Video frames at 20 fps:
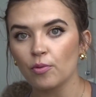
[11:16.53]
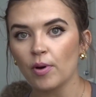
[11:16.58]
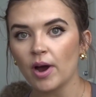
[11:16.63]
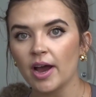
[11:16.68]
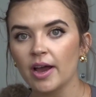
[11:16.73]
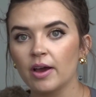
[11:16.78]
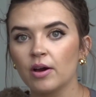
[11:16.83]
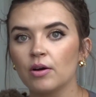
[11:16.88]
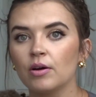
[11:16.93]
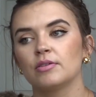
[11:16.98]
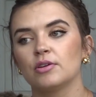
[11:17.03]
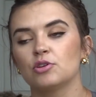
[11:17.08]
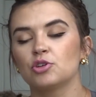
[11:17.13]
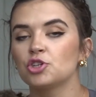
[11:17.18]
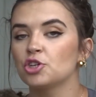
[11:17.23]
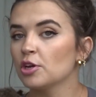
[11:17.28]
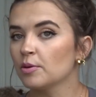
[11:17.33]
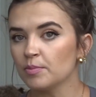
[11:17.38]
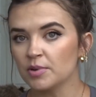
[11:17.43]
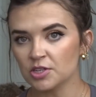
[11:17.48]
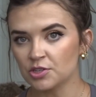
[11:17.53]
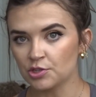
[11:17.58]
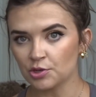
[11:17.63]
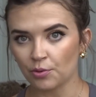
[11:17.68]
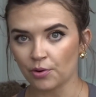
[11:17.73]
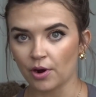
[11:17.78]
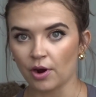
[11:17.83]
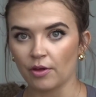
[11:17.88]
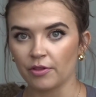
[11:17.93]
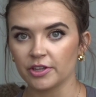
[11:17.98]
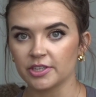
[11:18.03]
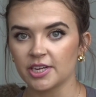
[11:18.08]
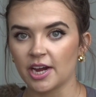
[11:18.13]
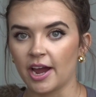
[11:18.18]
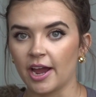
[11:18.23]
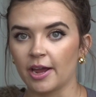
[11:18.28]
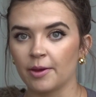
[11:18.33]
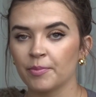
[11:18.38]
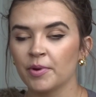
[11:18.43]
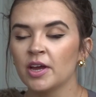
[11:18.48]
while, you shouldn't be sore all the
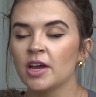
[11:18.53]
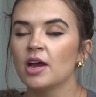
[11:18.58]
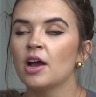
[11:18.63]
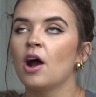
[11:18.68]
time.